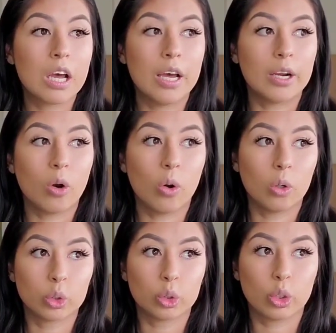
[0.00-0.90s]
And
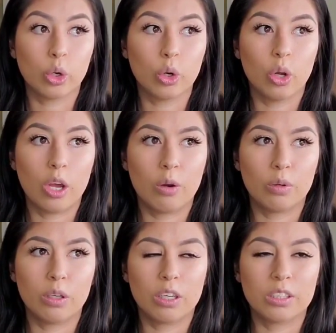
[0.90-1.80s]
also
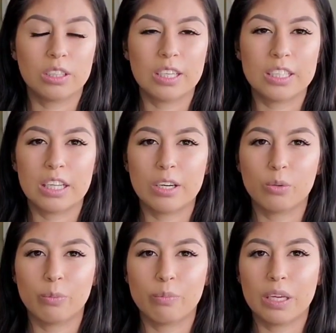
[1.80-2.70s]
they said it
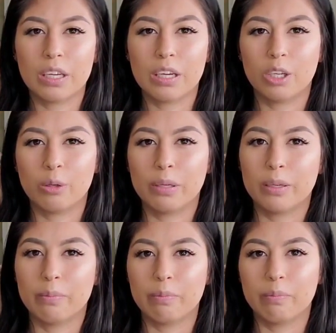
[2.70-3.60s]
would be a little
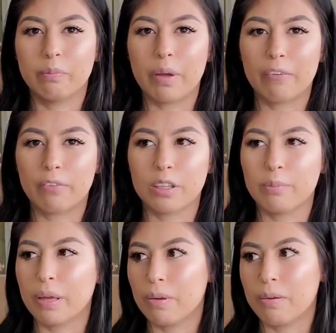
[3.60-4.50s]
bit bad for the
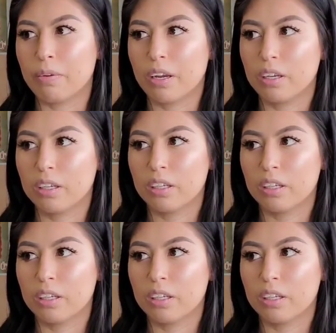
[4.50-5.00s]
baby, right?